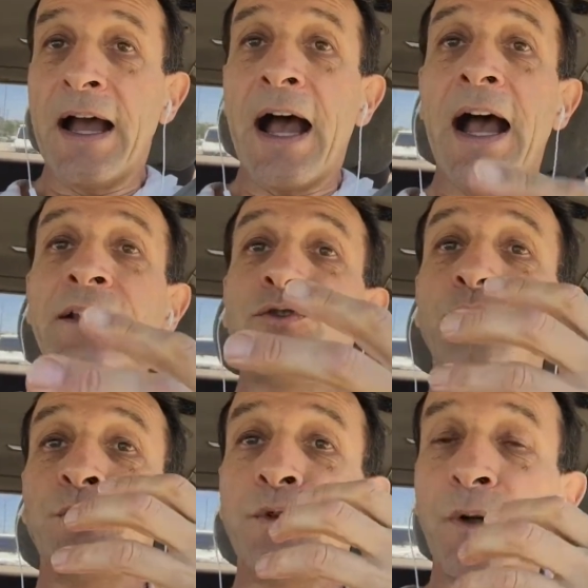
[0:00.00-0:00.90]
And
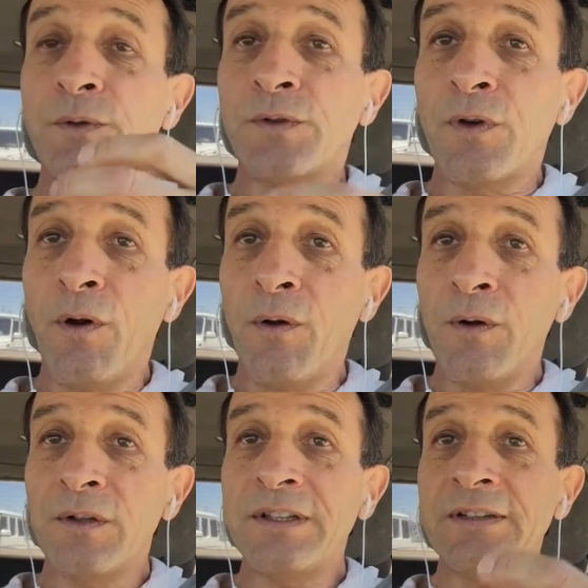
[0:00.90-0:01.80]
through those
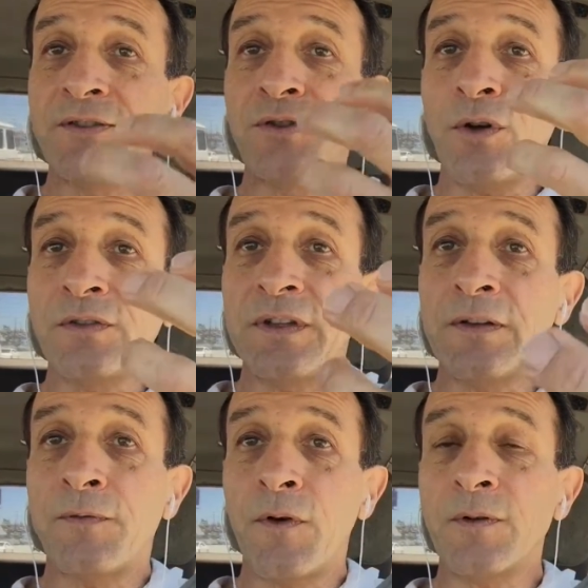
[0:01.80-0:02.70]
holes, these
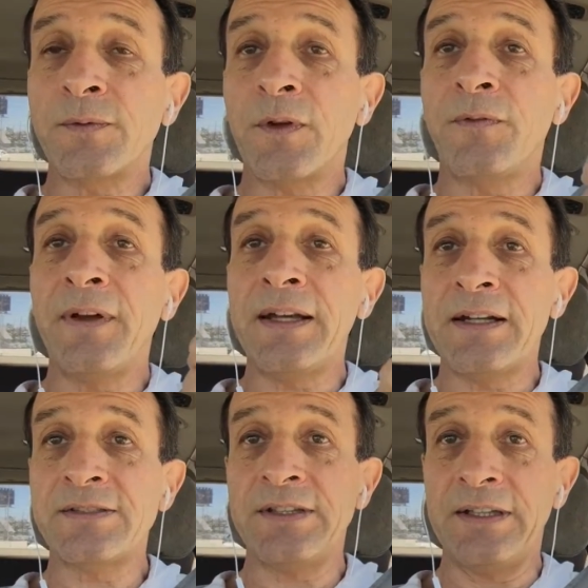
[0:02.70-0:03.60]
toxic forms of
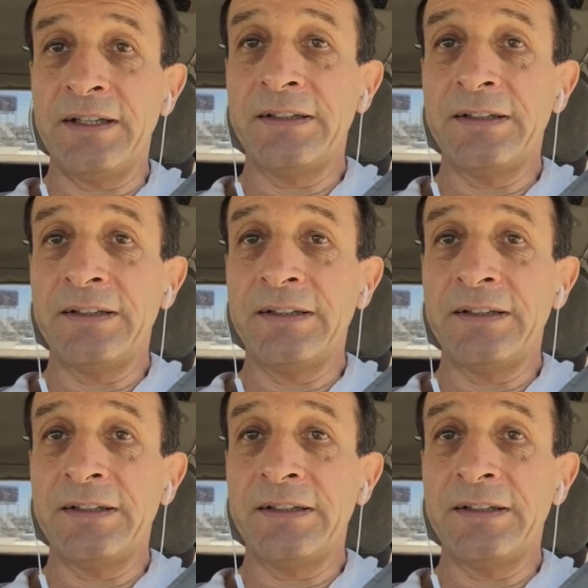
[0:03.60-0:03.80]
energy